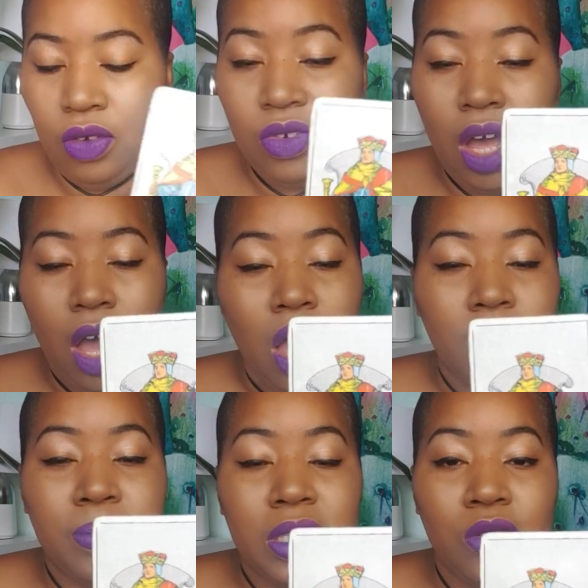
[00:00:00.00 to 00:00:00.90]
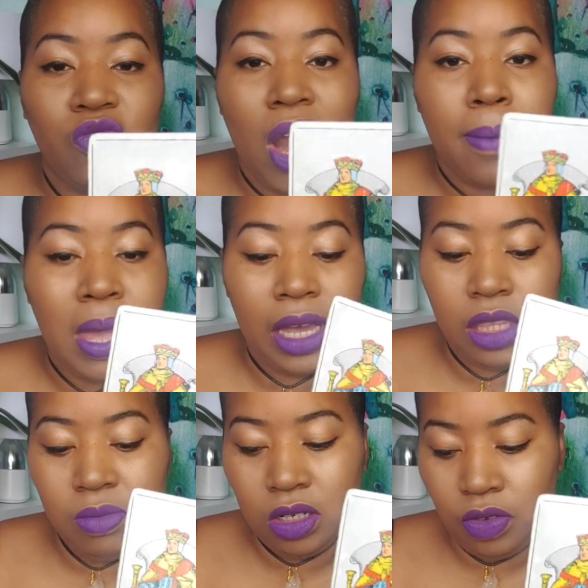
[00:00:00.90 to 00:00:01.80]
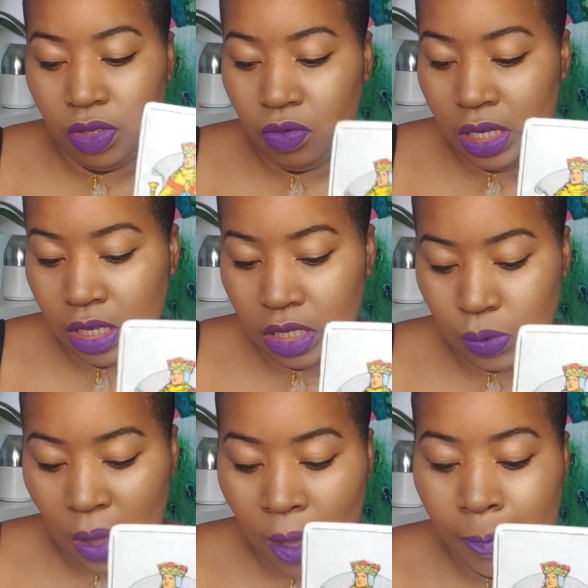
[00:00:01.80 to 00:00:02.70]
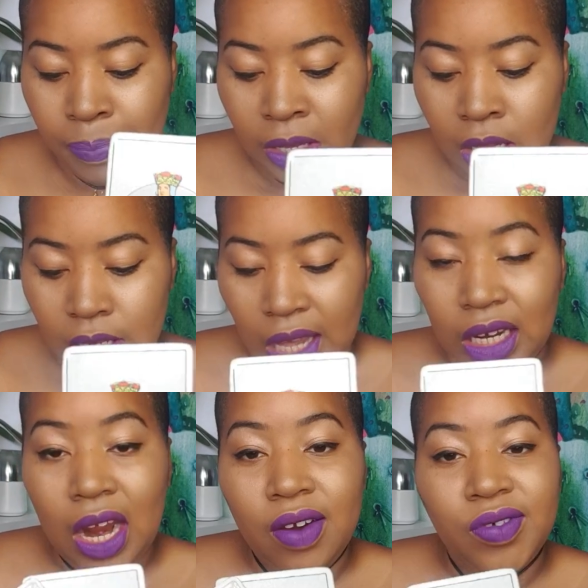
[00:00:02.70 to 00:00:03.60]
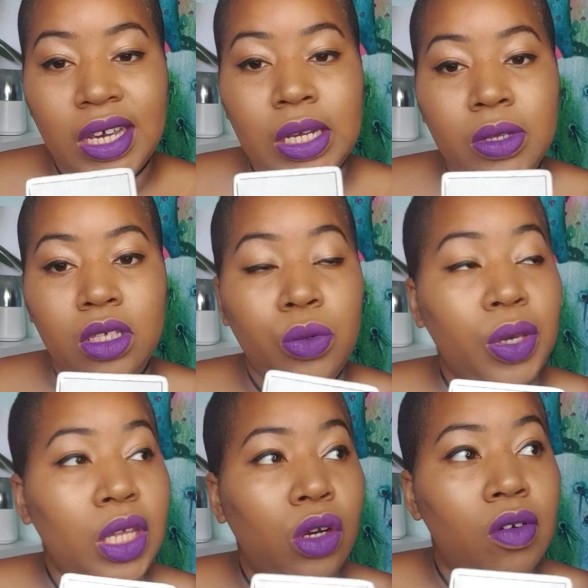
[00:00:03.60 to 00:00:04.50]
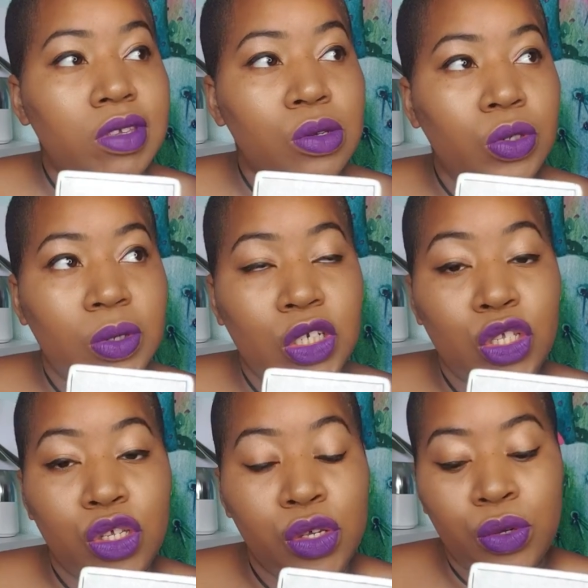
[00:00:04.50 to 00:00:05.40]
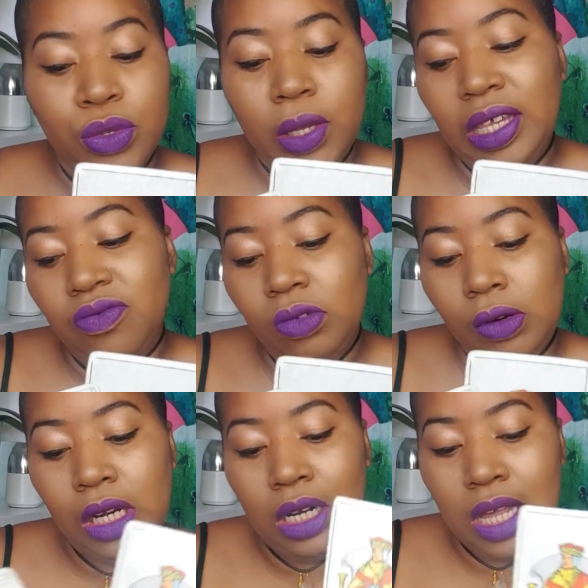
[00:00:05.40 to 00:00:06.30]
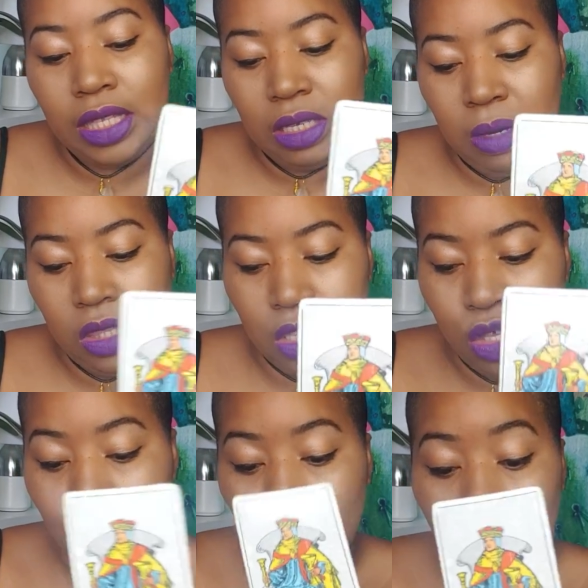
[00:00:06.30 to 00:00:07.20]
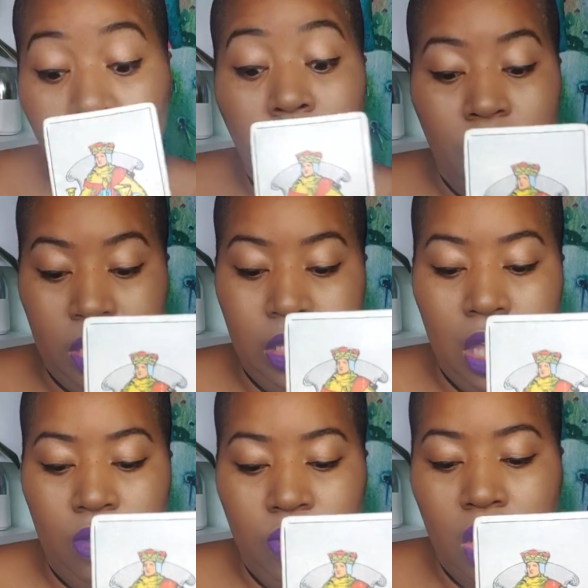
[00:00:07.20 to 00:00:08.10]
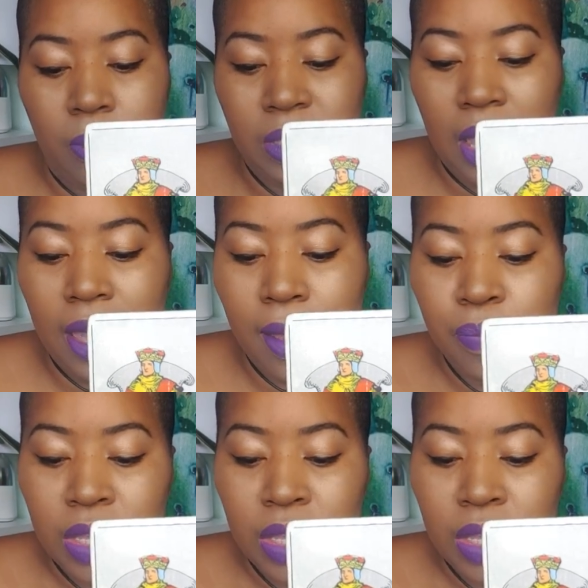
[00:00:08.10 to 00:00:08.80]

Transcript: of Cups, right bang in the middle of the reading as well. I clarified it with the Queen of Swords, which is you. So it's very clear to me that you are this King of Cups here.